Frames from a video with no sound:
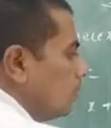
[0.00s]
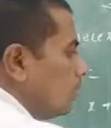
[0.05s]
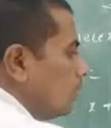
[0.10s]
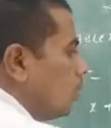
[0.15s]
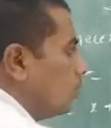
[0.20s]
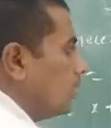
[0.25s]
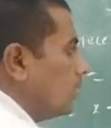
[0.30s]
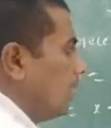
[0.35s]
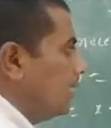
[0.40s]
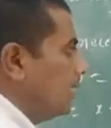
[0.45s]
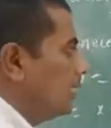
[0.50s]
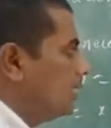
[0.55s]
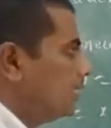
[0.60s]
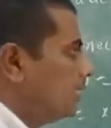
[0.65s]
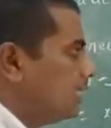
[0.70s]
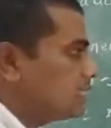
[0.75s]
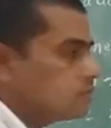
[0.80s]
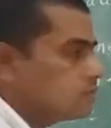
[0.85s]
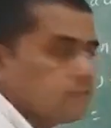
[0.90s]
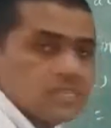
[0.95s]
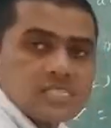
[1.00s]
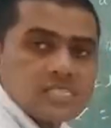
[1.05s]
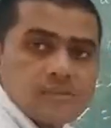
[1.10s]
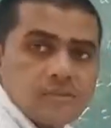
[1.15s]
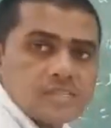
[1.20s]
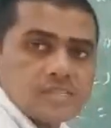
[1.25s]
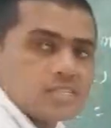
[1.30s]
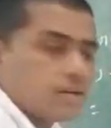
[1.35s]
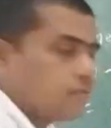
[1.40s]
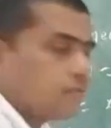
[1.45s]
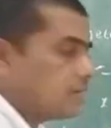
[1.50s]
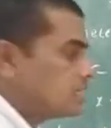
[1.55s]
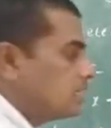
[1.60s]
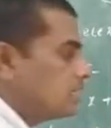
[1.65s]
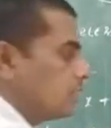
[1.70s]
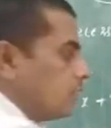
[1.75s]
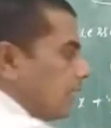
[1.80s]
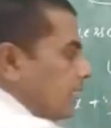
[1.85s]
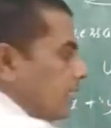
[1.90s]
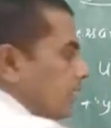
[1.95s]
Okay. Next, v is a function of x
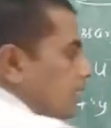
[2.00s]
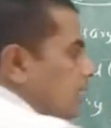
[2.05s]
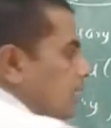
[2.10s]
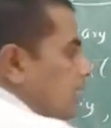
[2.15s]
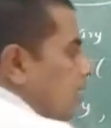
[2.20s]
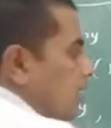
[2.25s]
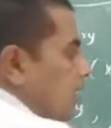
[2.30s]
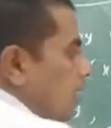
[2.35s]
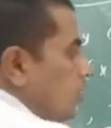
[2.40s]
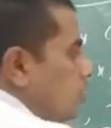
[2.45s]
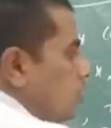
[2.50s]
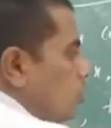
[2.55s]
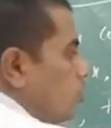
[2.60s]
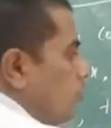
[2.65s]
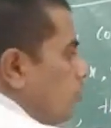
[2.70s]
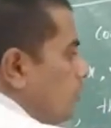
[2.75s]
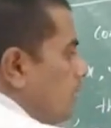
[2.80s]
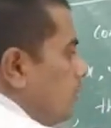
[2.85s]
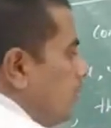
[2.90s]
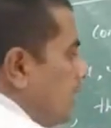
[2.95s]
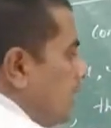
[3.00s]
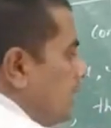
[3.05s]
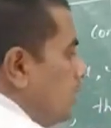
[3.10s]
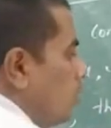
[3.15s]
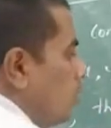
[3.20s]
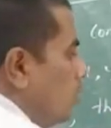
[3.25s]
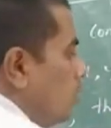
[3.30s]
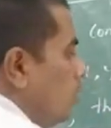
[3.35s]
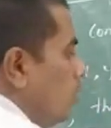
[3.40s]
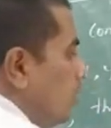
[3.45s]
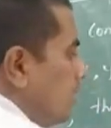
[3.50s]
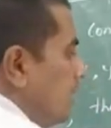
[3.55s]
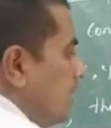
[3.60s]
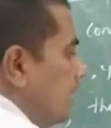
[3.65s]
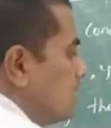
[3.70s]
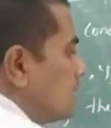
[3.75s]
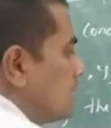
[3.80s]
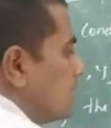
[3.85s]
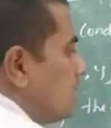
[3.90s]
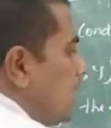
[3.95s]
and y. Dou v by dou
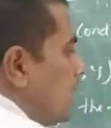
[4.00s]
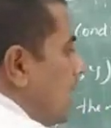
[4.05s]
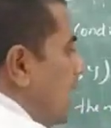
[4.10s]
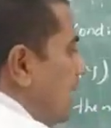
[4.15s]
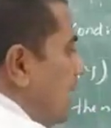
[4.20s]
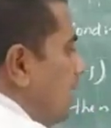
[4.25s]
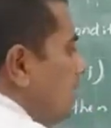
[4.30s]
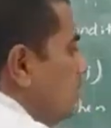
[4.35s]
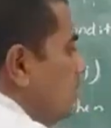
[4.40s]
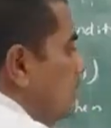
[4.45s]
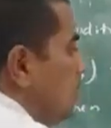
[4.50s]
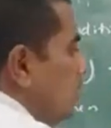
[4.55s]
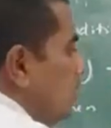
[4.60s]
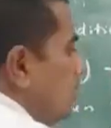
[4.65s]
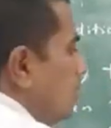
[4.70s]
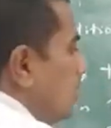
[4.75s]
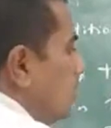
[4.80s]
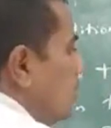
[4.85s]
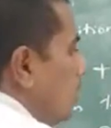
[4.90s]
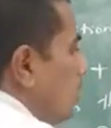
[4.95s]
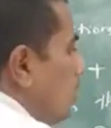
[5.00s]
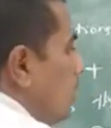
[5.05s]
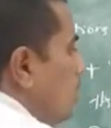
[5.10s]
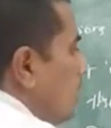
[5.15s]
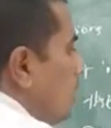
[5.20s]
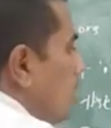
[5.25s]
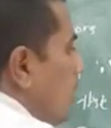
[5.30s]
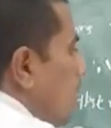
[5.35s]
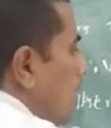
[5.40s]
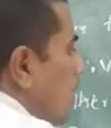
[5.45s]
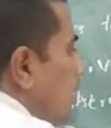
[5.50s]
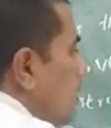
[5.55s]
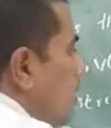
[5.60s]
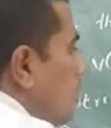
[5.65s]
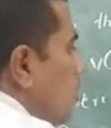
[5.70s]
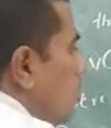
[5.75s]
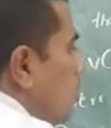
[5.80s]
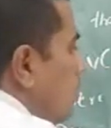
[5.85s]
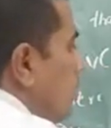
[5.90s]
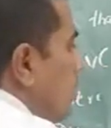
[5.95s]
x and
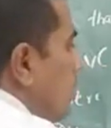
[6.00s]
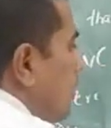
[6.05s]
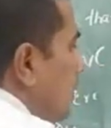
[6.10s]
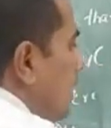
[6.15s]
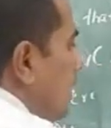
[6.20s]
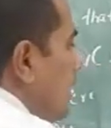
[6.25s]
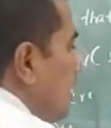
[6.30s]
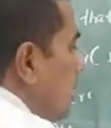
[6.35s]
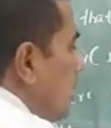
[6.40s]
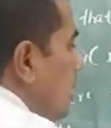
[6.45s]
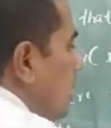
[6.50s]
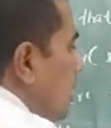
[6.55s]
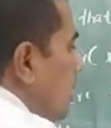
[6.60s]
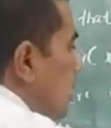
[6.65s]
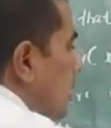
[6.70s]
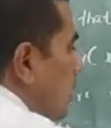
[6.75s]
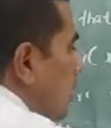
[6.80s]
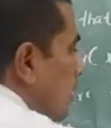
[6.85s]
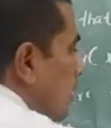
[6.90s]
dou v by